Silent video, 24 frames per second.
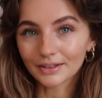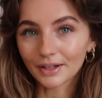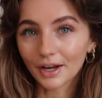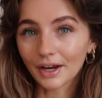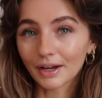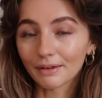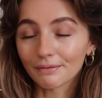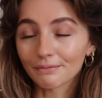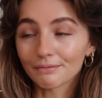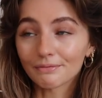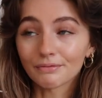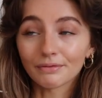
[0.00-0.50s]

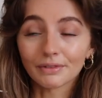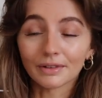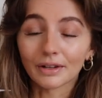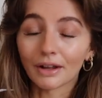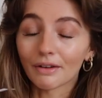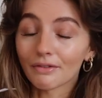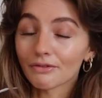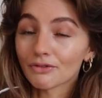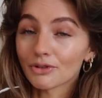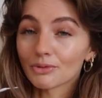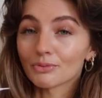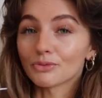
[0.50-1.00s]
I
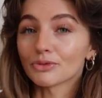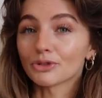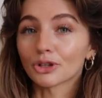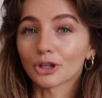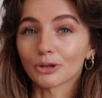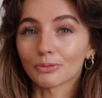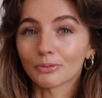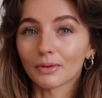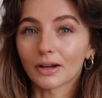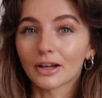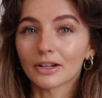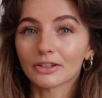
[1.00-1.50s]
love them
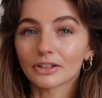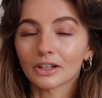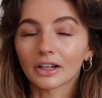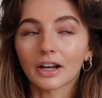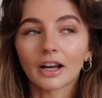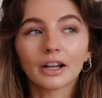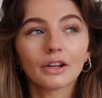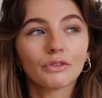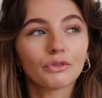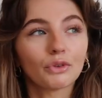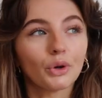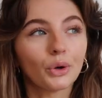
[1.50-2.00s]
so much. I
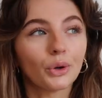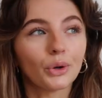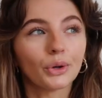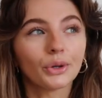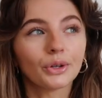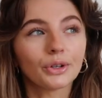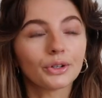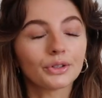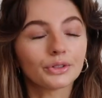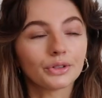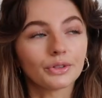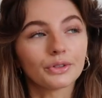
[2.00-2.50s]
kind of got
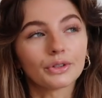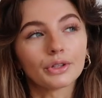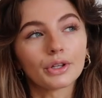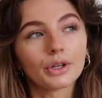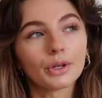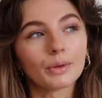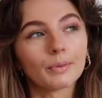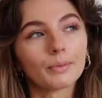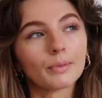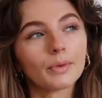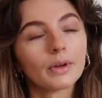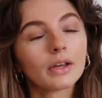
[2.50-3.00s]
hooked on
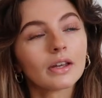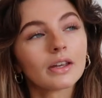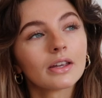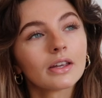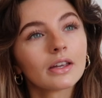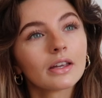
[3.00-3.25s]
them,